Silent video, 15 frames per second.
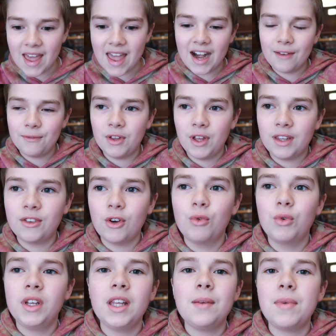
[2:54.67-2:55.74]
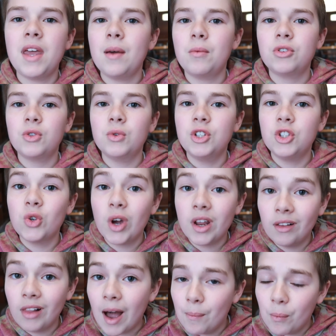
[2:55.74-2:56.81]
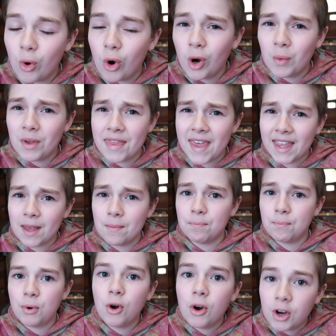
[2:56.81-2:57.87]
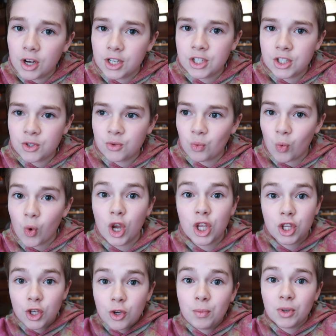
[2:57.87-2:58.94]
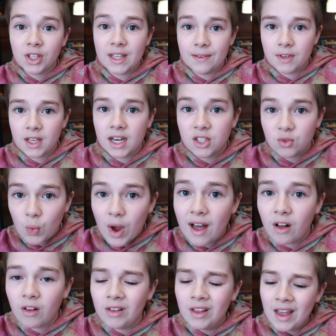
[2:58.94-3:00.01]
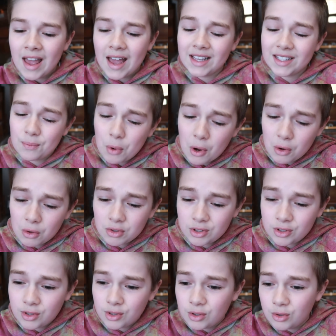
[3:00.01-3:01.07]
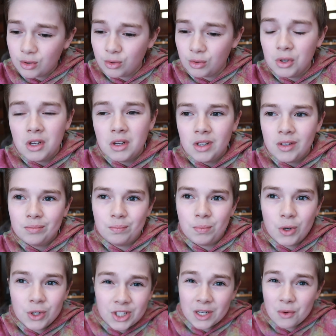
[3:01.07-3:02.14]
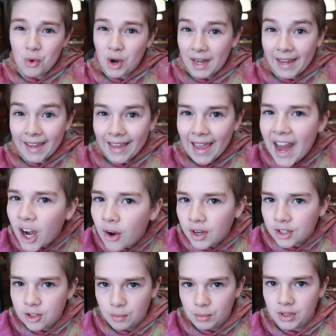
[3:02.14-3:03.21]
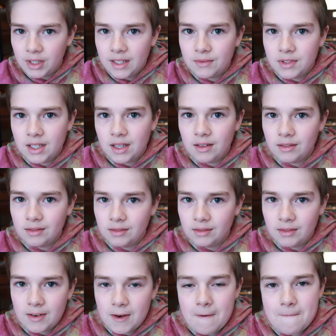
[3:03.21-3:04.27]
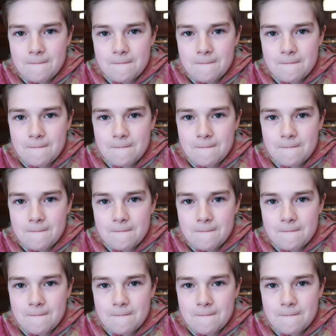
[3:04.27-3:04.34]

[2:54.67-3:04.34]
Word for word: And I feel like they'll really be able to enjoy it a lot more when they can push what you believe in as well, as opposed to pushing what a character believes in.